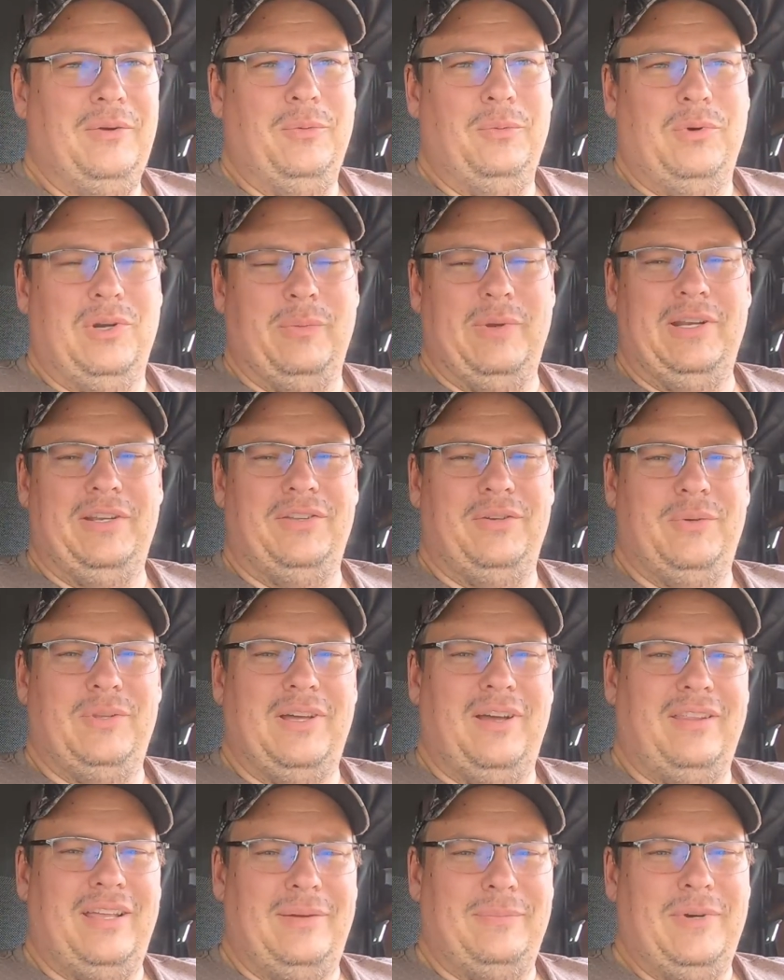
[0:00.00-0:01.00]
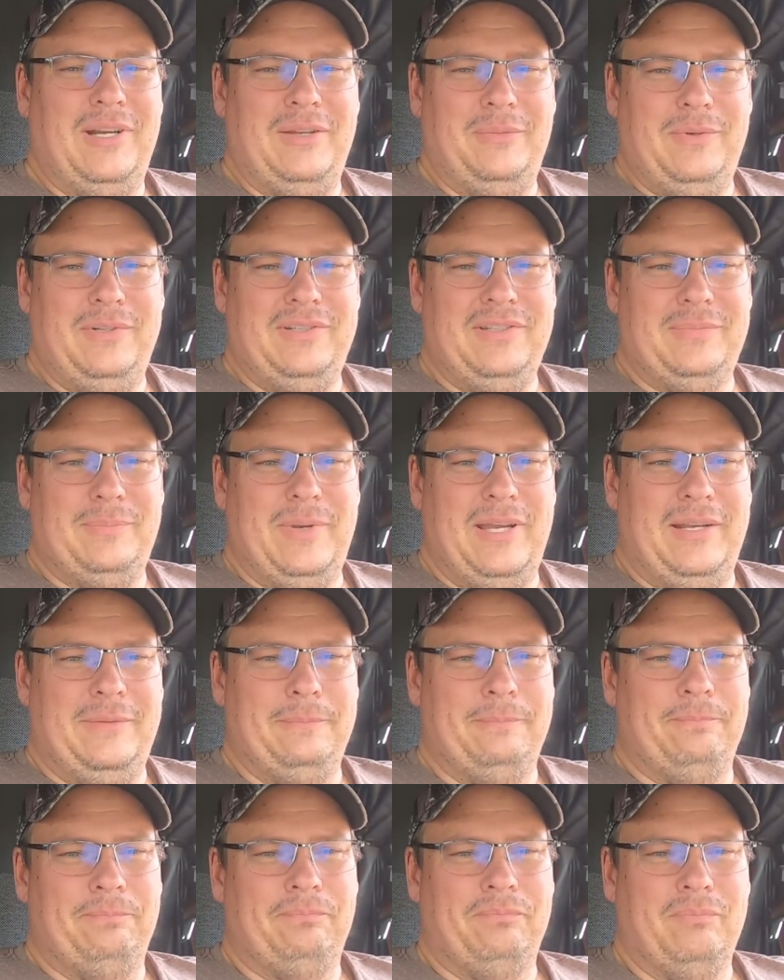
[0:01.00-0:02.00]
what are we going to do with all that money we just made.
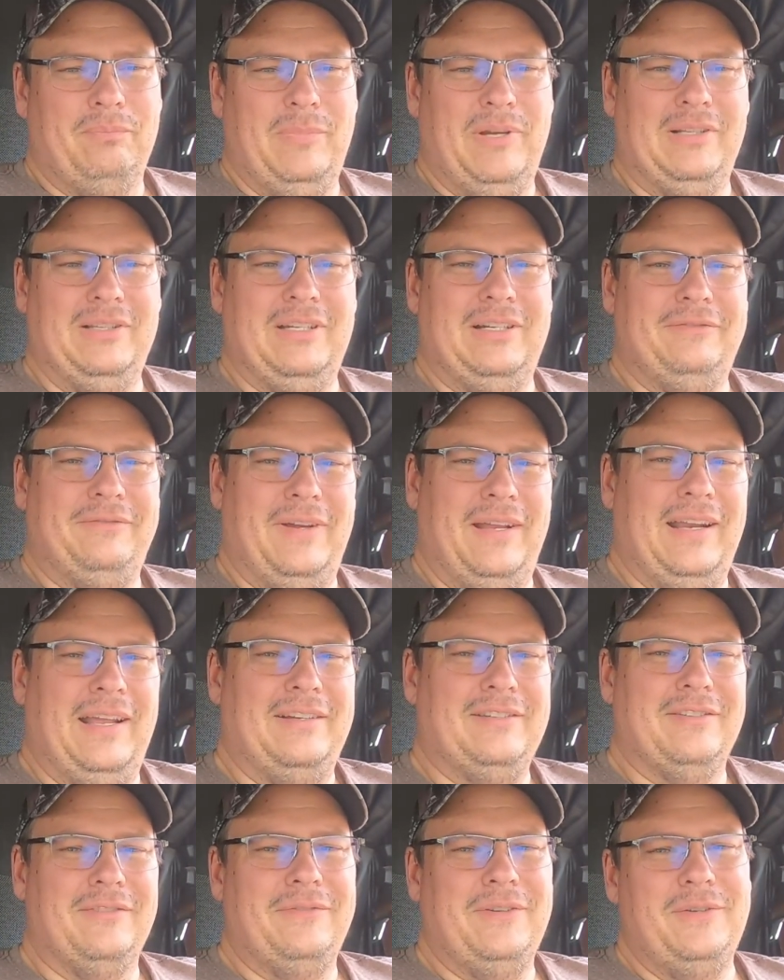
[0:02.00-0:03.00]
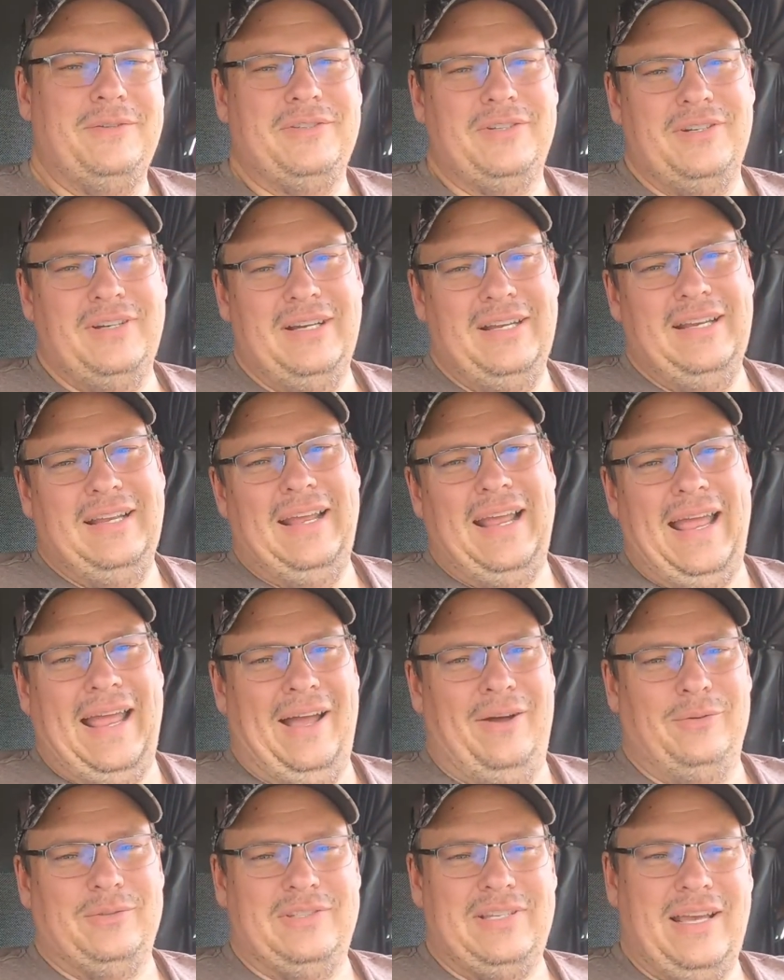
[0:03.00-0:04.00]
Building a financial future
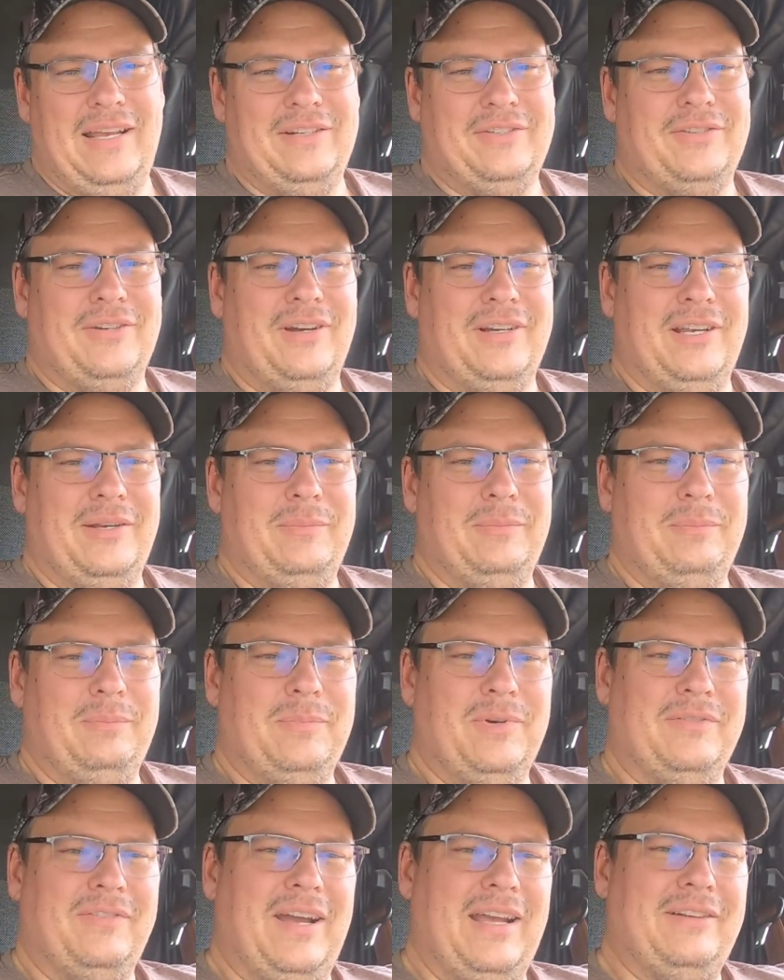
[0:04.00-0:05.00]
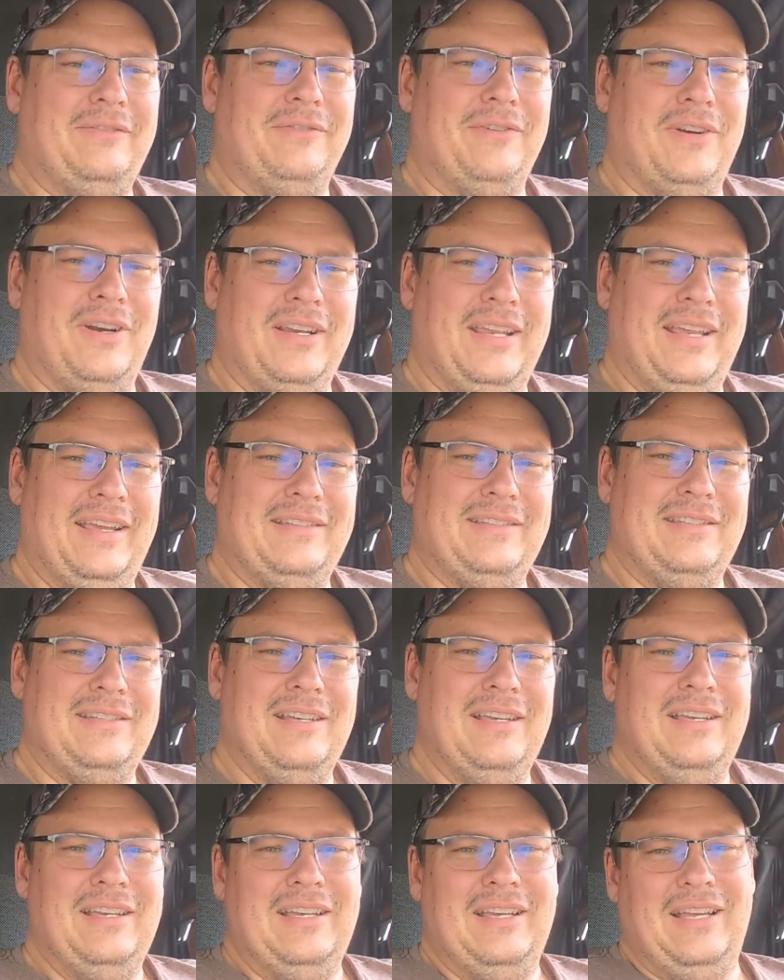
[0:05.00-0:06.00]
outside of trucking, providing for our kids,
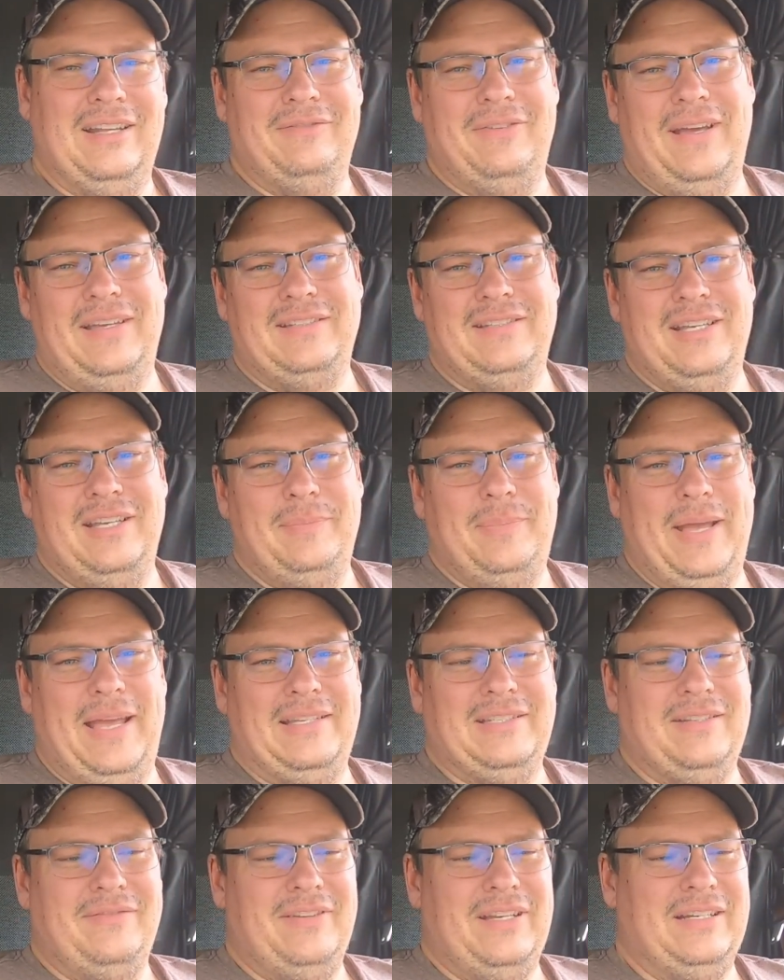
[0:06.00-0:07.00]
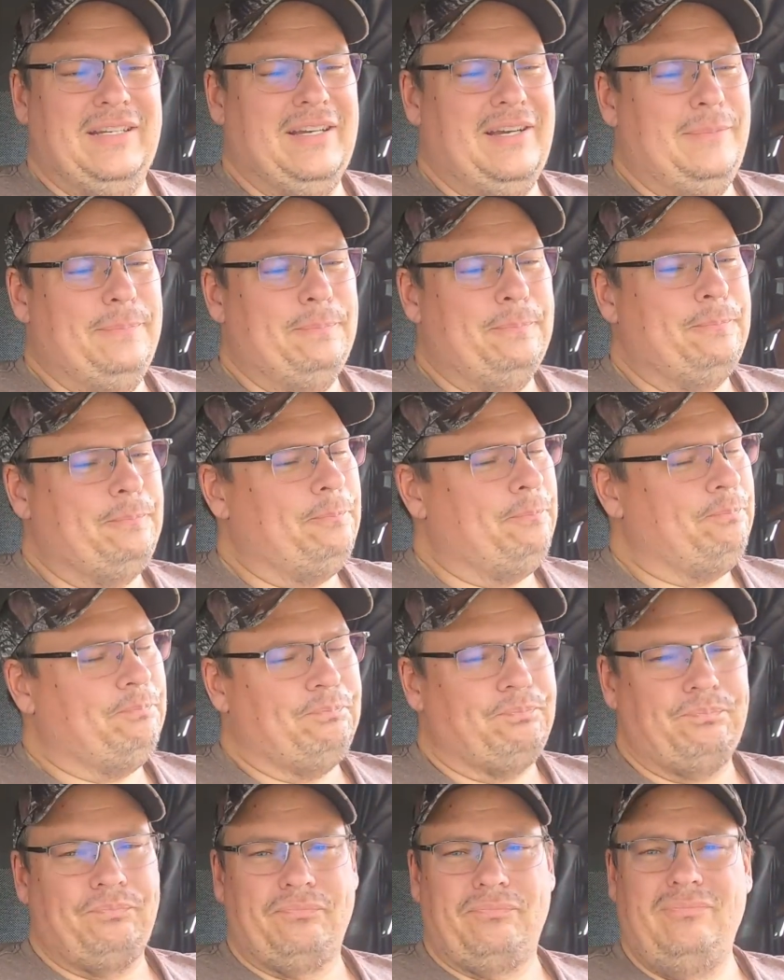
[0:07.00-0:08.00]
investing, passive income.
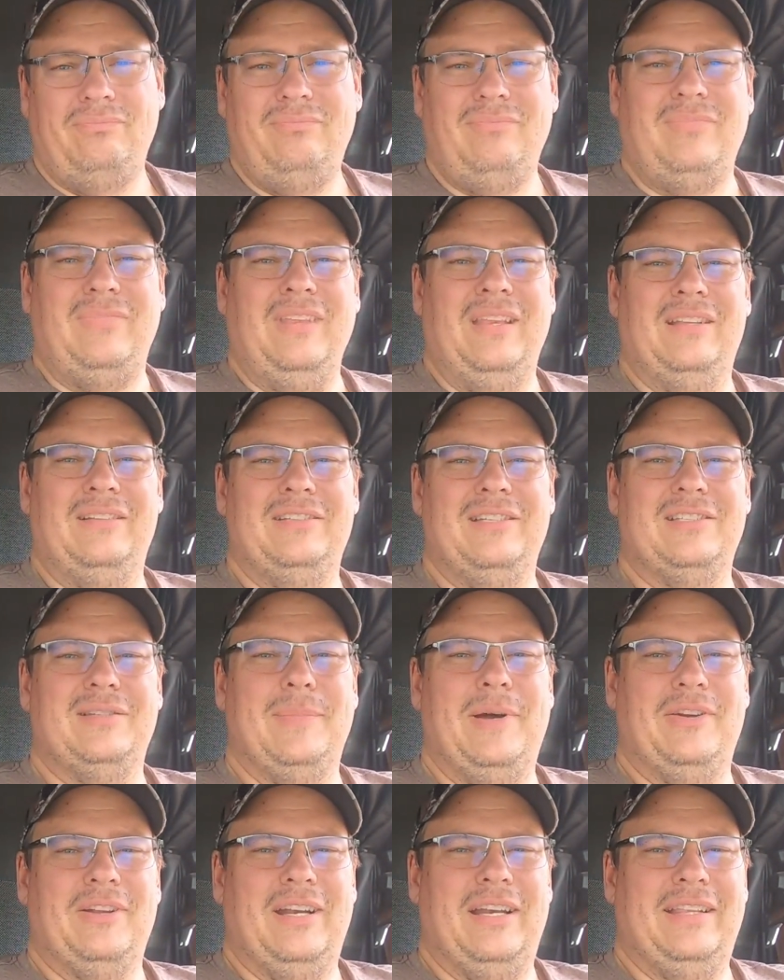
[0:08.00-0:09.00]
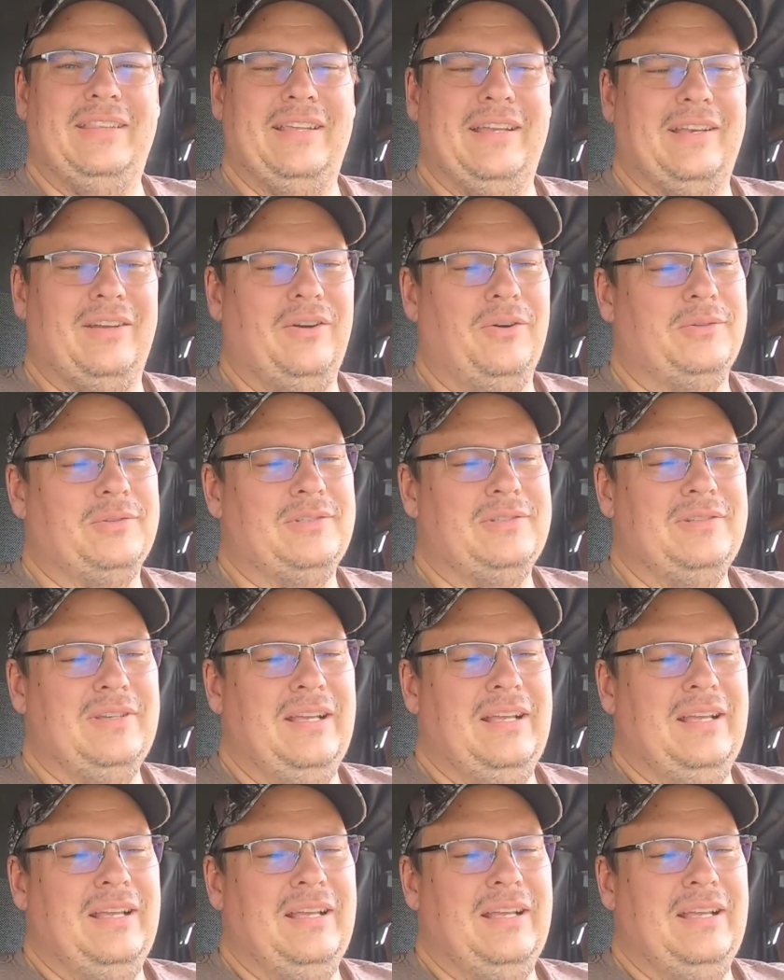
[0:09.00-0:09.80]
Just about anything goes.